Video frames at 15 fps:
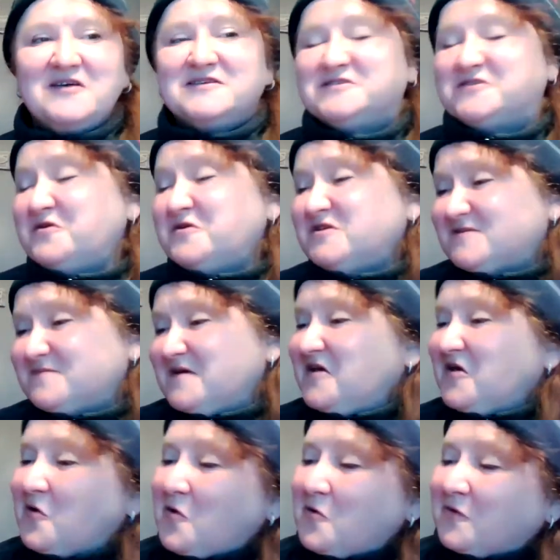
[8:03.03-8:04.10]
Search
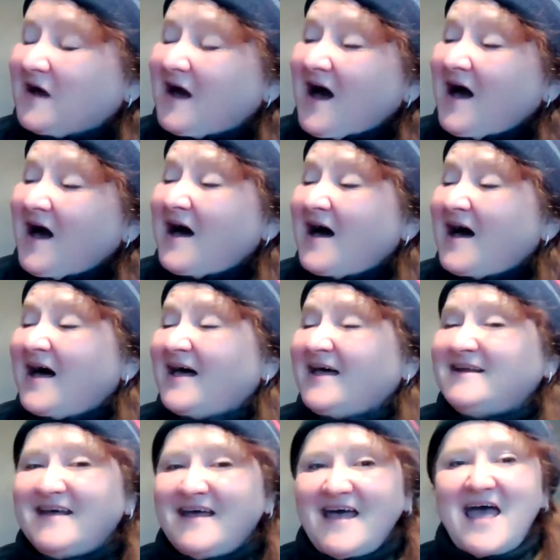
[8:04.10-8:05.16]
me, O
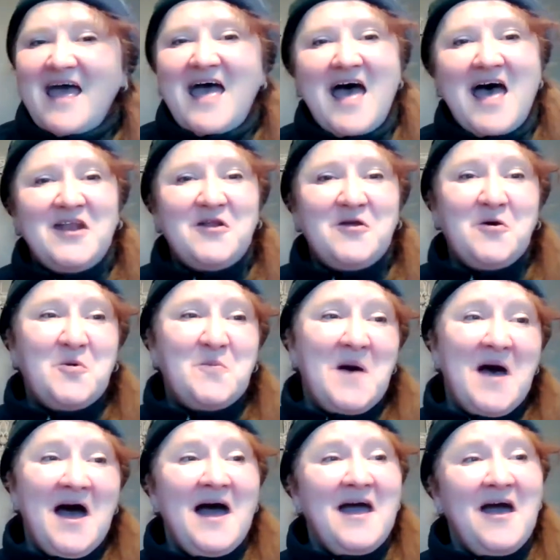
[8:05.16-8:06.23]
God, and know
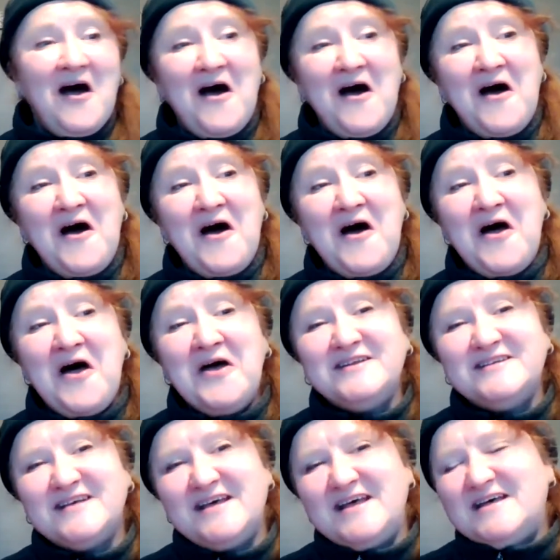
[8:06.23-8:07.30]
my
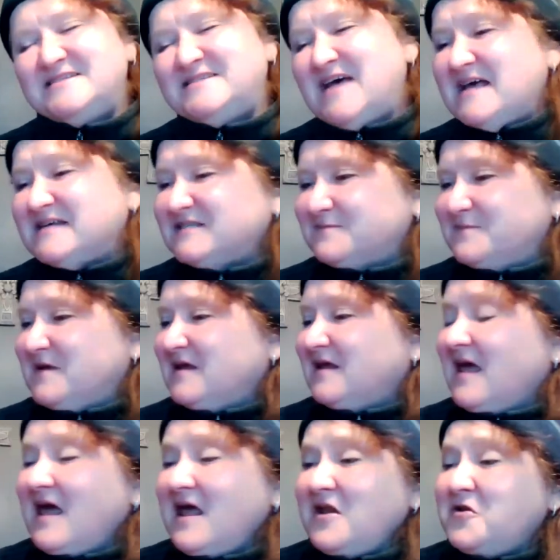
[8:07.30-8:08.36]
heart. Test me
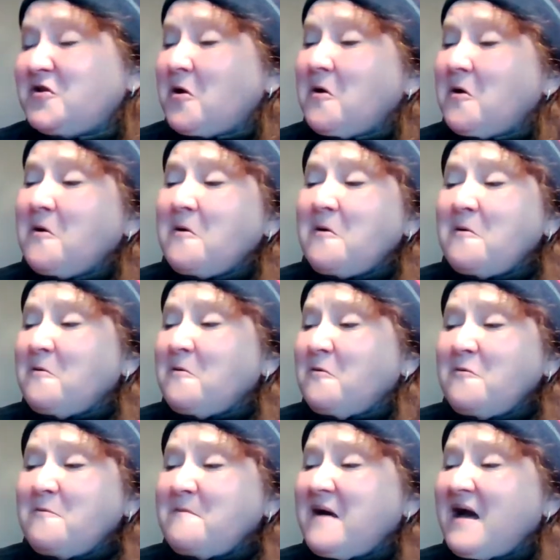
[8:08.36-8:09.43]
and know
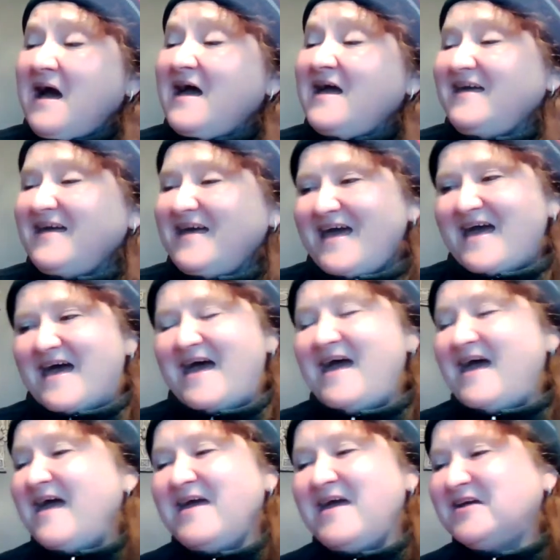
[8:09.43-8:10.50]
my
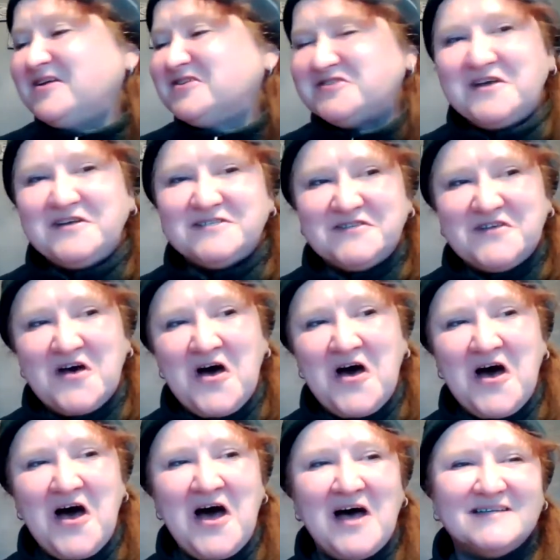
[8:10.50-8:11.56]
anxious
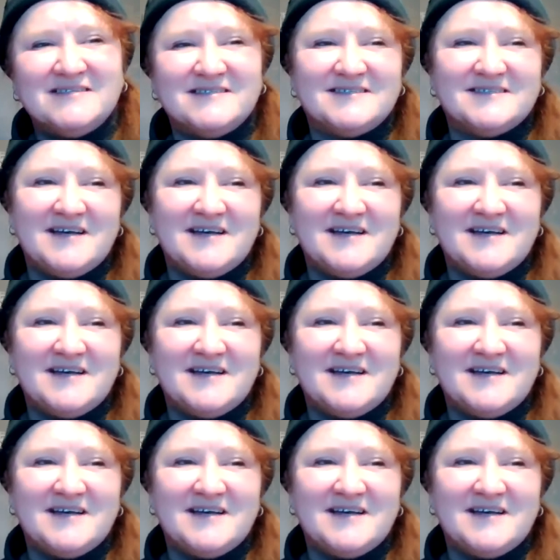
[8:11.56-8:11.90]
thoughts.